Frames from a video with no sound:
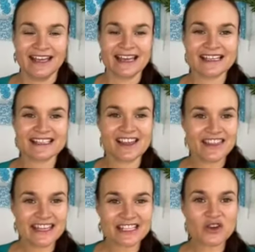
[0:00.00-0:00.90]
And I
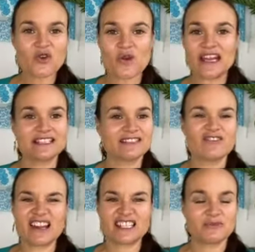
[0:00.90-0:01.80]
think it's a
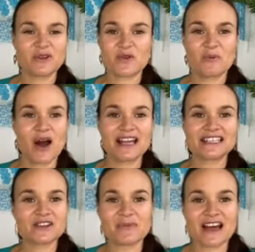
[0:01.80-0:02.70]
great to be
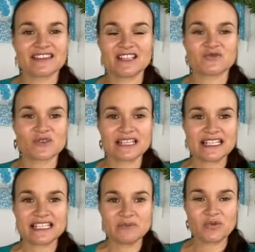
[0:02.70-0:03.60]
reminded about these
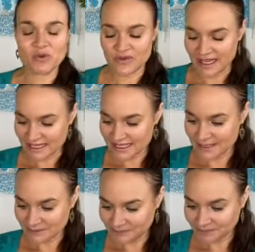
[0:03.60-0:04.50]
really simple things.